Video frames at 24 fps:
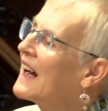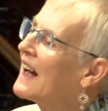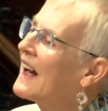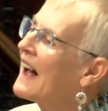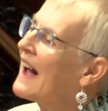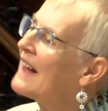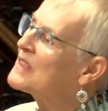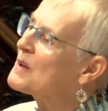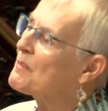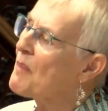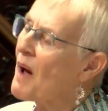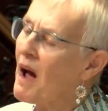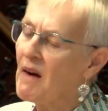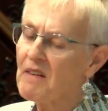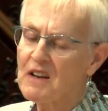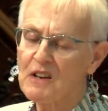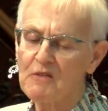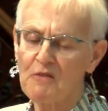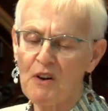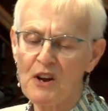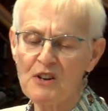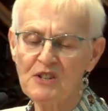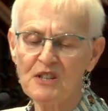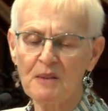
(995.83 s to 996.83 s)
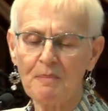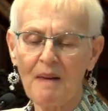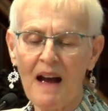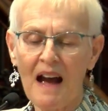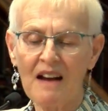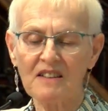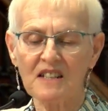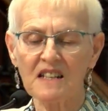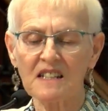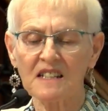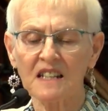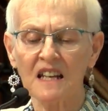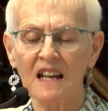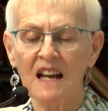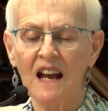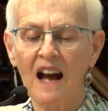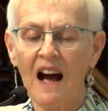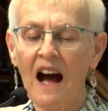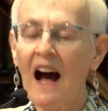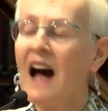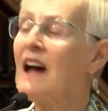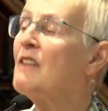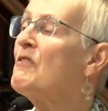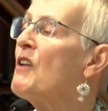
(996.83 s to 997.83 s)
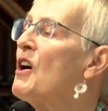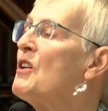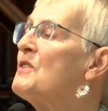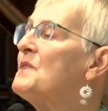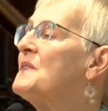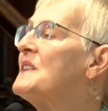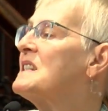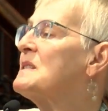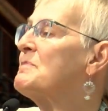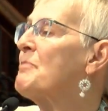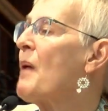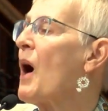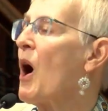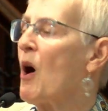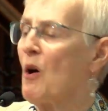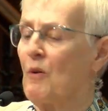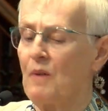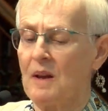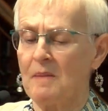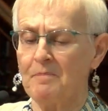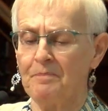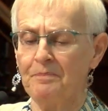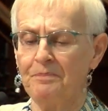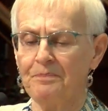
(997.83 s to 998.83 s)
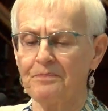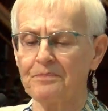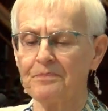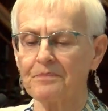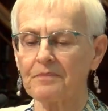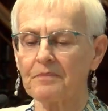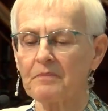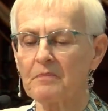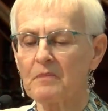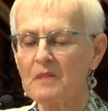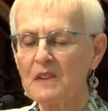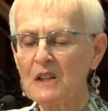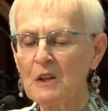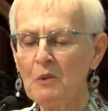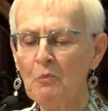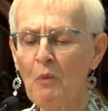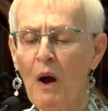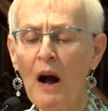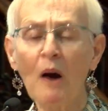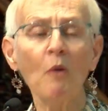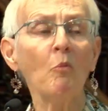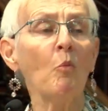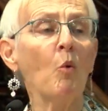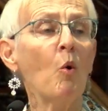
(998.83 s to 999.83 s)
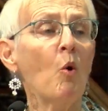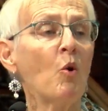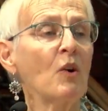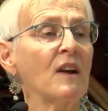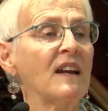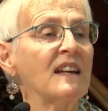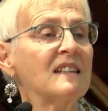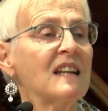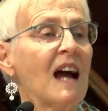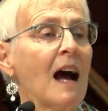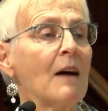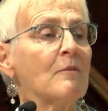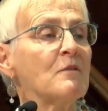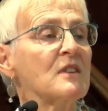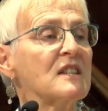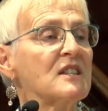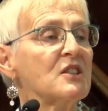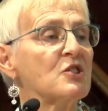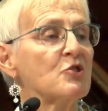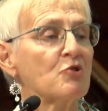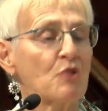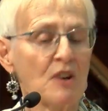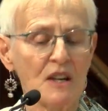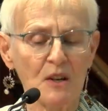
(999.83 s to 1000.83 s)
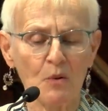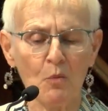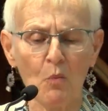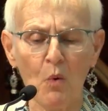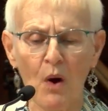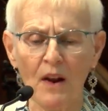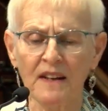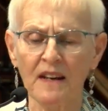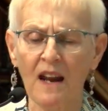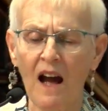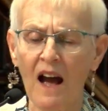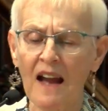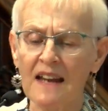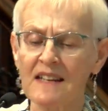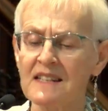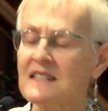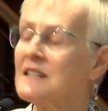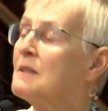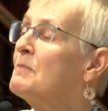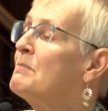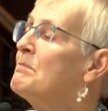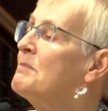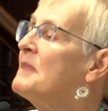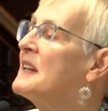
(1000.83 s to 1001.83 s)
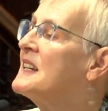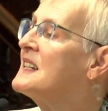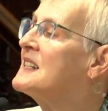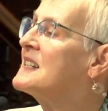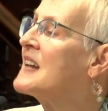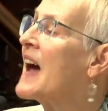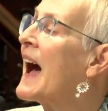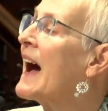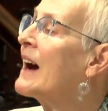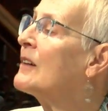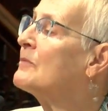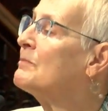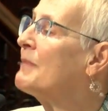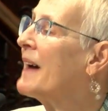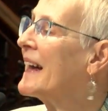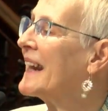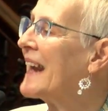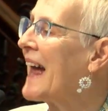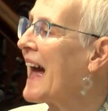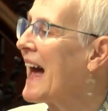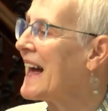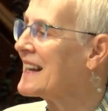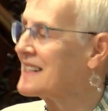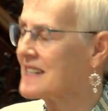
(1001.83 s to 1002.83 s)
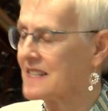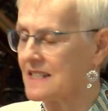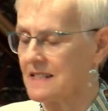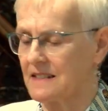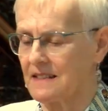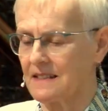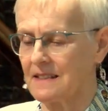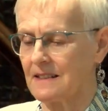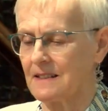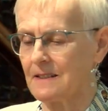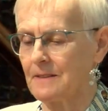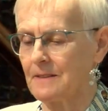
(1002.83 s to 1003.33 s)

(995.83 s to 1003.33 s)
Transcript: And the poet wrote about it, I wrote this poem while walking down the street one night in Midtown Manhattan.